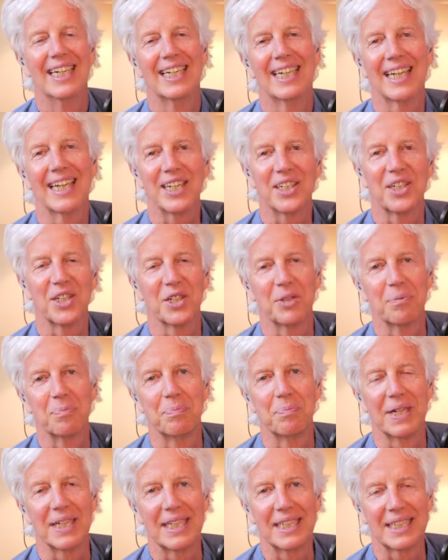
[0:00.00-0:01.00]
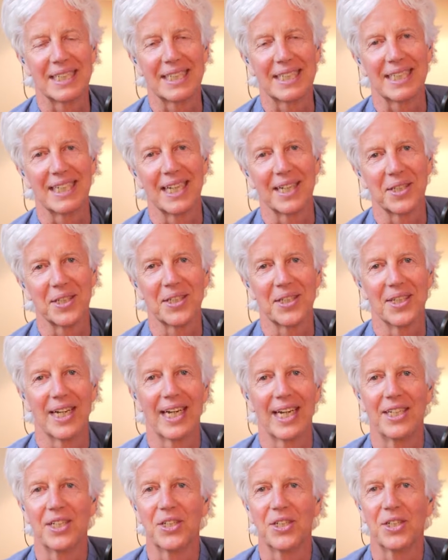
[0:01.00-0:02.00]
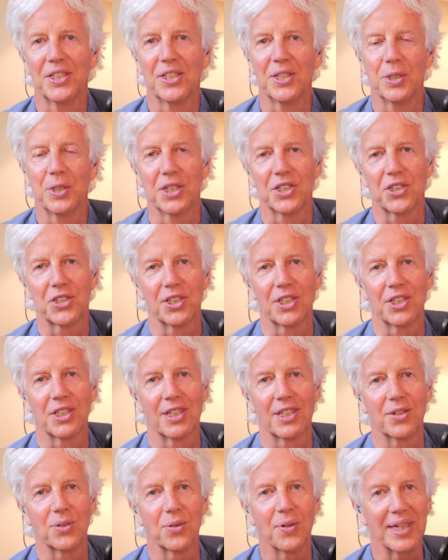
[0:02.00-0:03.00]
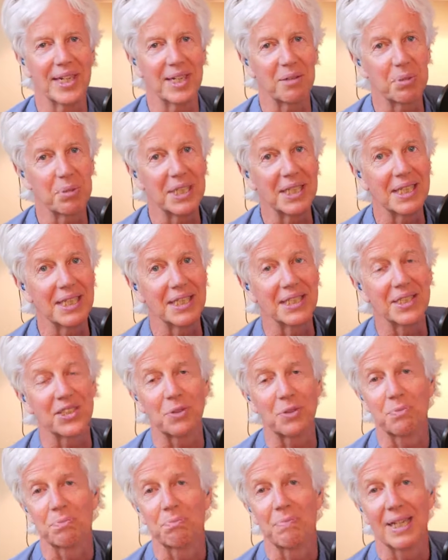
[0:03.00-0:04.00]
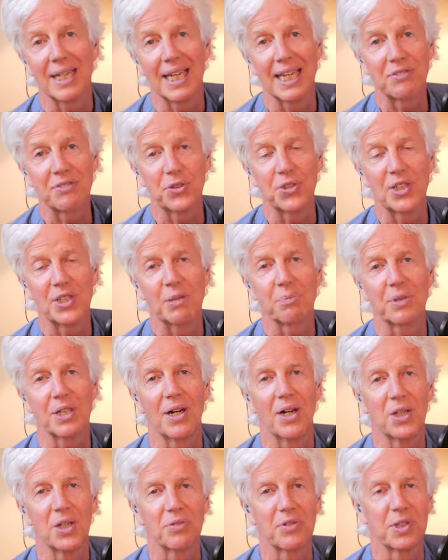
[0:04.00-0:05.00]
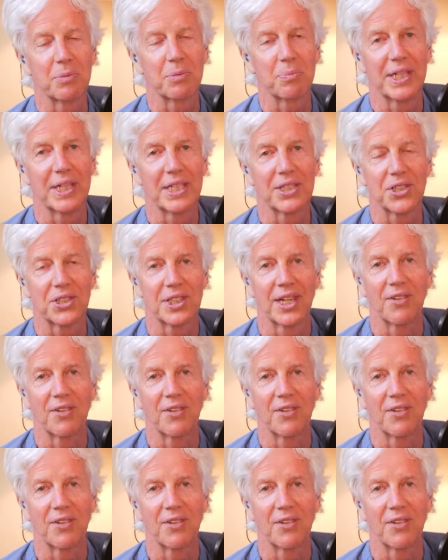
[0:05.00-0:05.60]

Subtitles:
Get your buddies together and you can do this incredible little live stream to all over the place.